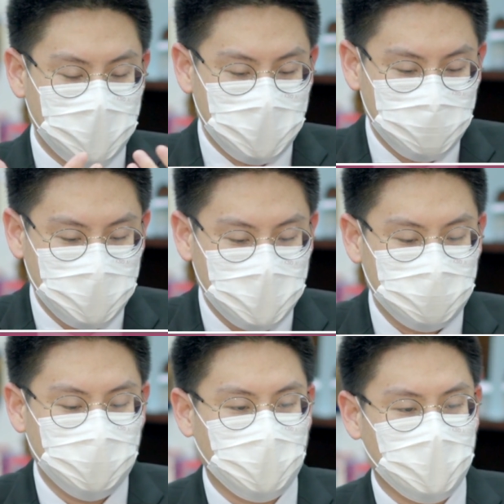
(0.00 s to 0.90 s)
give
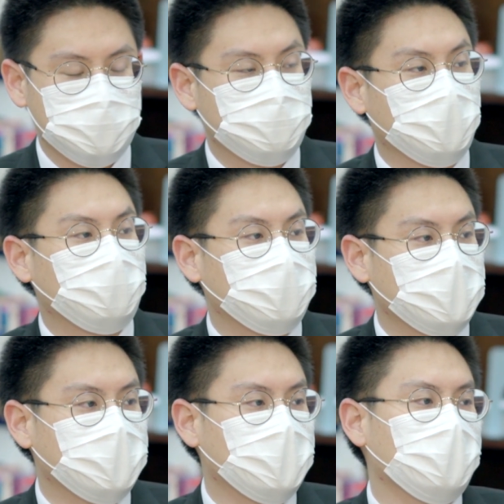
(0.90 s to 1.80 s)
legal knowledge for
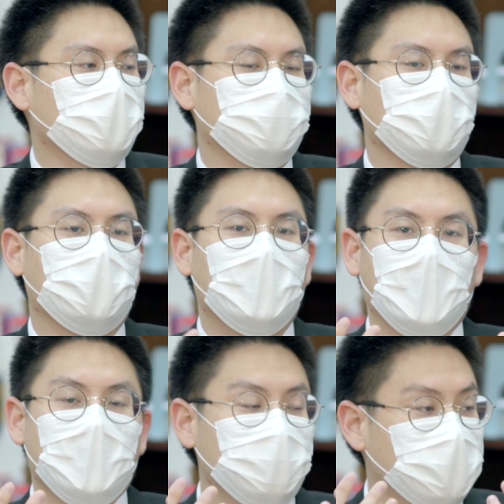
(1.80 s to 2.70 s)
free, and also
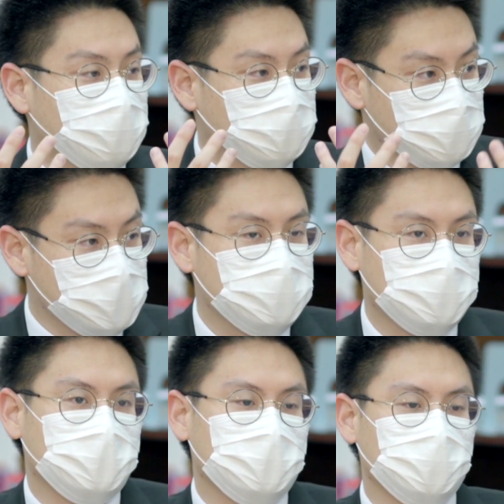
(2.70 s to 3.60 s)
we have the
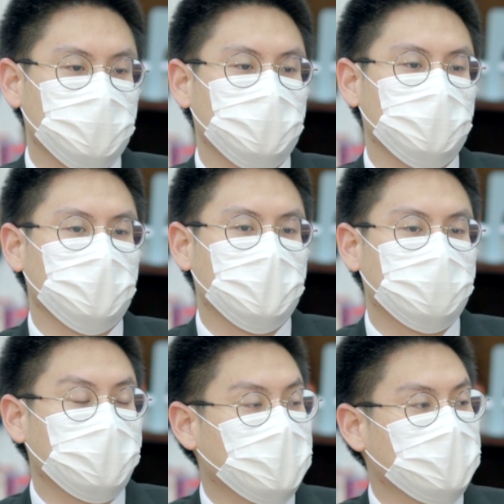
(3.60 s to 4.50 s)
mission to
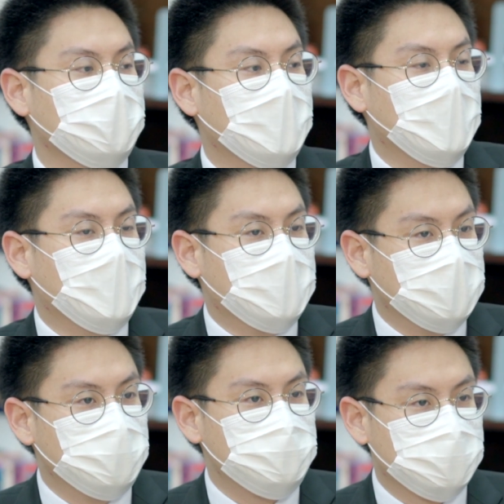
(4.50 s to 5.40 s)
create
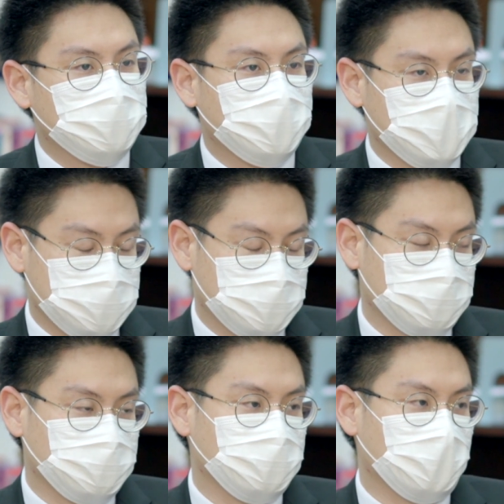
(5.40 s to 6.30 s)
new generations
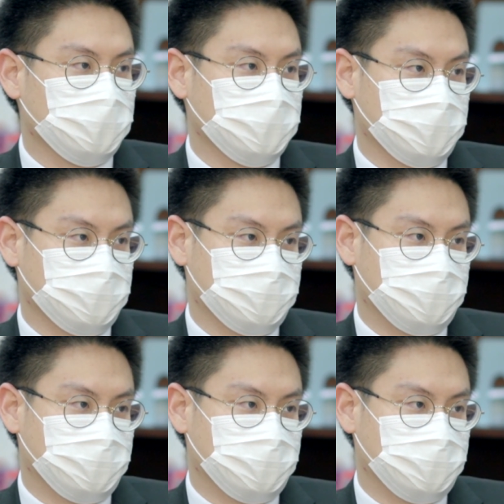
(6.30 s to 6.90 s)
of lawyers.